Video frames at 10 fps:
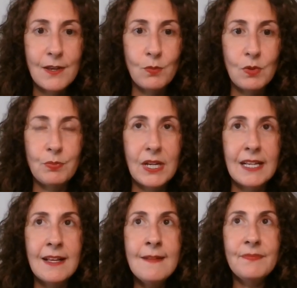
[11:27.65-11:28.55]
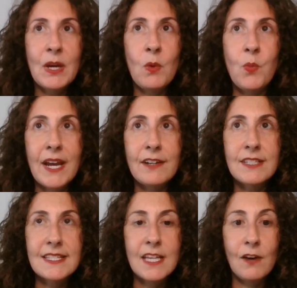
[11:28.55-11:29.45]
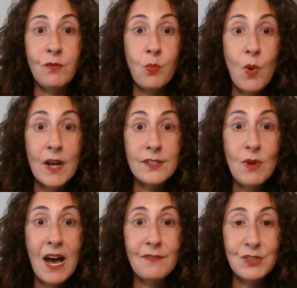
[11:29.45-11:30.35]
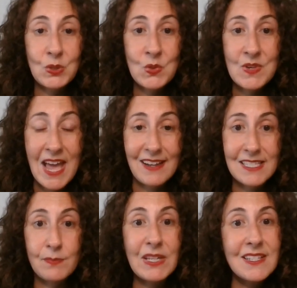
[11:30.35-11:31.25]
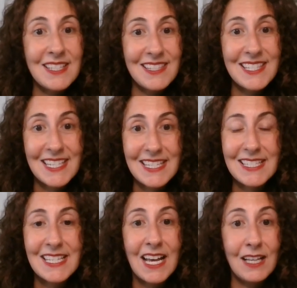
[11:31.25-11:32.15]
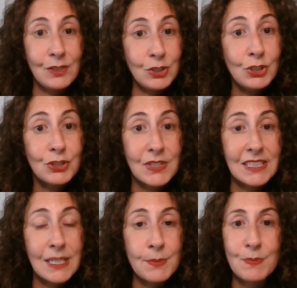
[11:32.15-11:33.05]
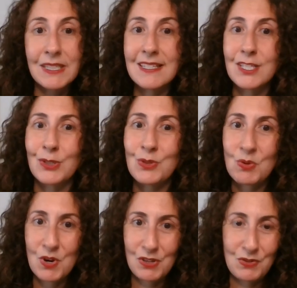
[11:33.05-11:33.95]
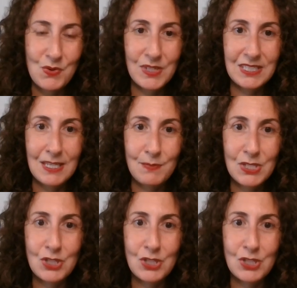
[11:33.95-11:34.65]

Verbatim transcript: It will bring awareness of what you have to do next, because this is a lunar eclipse, but it is a North Node eclipse.